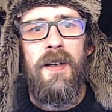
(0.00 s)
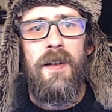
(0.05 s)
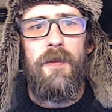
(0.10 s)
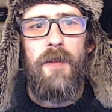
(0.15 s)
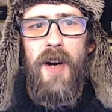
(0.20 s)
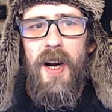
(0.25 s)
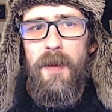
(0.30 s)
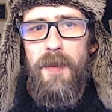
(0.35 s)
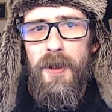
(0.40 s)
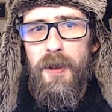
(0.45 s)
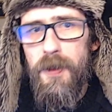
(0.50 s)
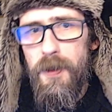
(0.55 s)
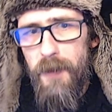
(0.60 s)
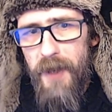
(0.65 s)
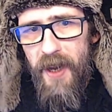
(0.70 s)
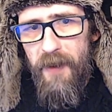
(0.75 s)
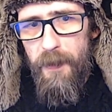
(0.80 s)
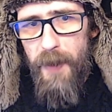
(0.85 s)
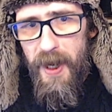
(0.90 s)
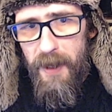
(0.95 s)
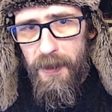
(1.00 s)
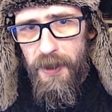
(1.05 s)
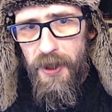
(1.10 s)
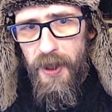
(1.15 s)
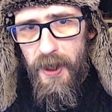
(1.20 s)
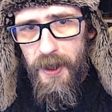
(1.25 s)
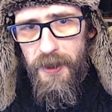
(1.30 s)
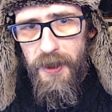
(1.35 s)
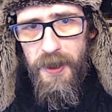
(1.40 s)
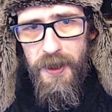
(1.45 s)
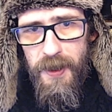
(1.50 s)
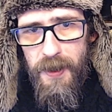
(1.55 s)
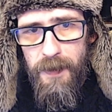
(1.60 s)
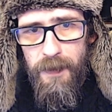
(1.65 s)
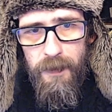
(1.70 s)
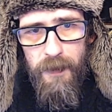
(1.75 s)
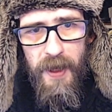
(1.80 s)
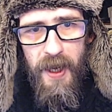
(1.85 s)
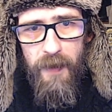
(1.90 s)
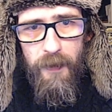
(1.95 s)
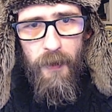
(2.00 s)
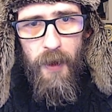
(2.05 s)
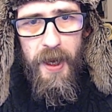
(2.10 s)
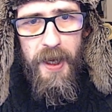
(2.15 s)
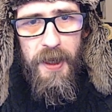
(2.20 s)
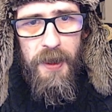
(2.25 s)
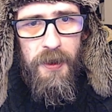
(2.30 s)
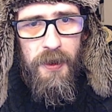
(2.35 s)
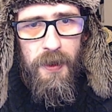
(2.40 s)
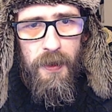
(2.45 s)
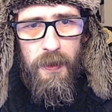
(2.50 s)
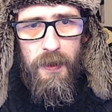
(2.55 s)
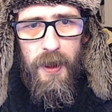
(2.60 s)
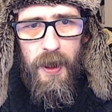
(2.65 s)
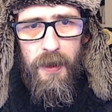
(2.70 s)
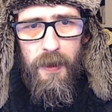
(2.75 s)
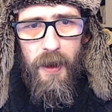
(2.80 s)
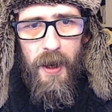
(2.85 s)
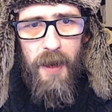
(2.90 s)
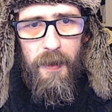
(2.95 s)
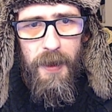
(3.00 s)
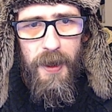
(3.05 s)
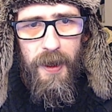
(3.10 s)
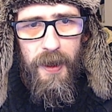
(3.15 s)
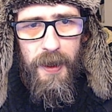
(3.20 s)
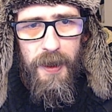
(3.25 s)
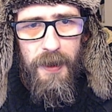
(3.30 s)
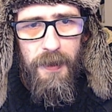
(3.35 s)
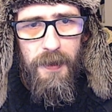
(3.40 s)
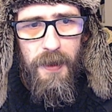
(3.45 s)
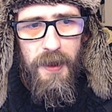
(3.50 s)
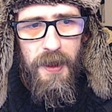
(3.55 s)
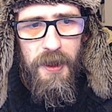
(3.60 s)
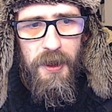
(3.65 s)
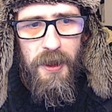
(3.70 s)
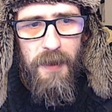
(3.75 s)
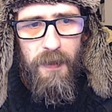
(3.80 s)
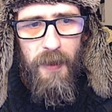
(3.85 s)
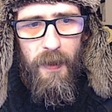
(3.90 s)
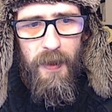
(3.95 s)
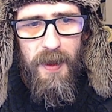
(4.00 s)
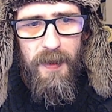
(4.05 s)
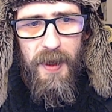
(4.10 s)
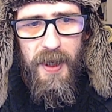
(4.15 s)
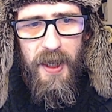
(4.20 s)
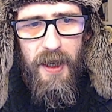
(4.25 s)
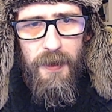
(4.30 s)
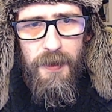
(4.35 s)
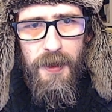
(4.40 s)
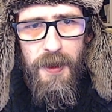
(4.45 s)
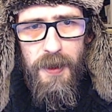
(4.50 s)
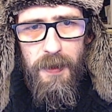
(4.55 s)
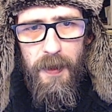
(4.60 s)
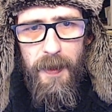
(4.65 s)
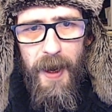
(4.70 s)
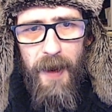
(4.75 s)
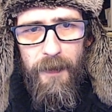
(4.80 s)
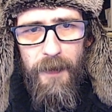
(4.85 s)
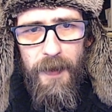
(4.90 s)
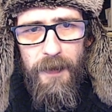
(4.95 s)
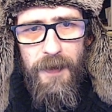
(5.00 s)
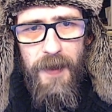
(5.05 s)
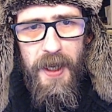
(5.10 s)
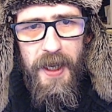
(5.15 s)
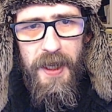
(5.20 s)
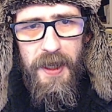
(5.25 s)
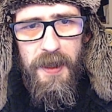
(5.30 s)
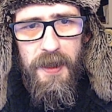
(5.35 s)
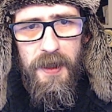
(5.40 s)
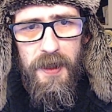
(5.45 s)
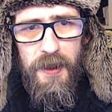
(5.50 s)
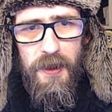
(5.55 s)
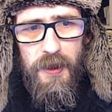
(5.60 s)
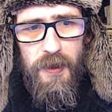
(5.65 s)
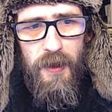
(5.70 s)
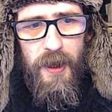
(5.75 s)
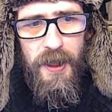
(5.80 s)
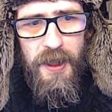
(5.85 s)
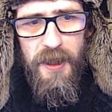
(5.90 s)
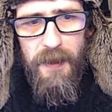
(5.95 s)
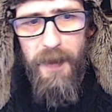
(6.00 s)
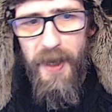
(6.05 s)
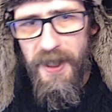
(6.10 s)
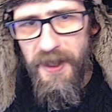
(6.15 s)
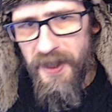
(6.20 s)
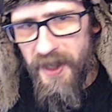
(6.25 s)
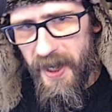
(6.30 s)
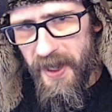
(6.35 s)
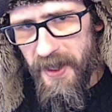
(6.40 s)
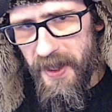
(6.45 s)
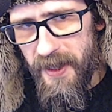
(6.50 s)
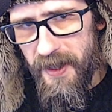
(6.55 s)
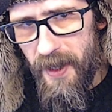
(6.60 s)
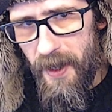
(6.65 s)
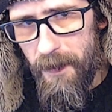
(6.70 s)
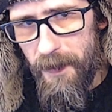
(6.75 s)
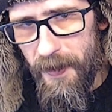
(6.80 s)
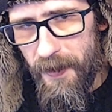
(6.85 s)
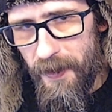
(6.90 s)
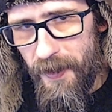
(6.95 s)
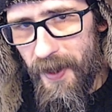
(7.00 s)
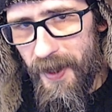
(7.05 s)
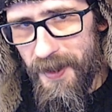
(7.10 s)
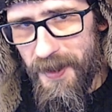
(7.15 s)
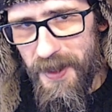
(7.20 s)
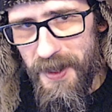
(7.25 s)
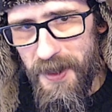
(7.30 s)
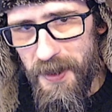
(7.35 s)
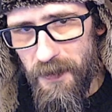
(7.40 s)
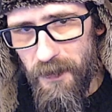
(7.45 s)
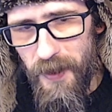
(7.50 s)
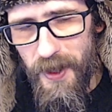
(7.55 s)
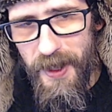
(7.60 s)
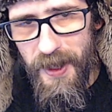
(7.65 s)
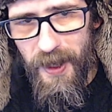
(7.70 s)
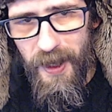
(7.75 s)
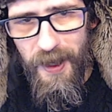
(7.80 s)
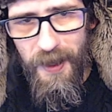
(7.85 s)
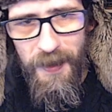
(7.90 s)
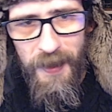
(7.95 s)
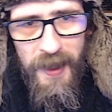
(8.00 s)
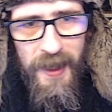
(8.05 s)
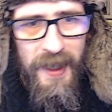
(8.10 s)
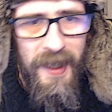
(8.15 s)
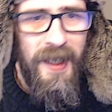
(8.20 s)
for our build, we have power charges, we have rage, although I would argue that this should probably be closer to about 15, because trying to maintain it up at 30 is really hard.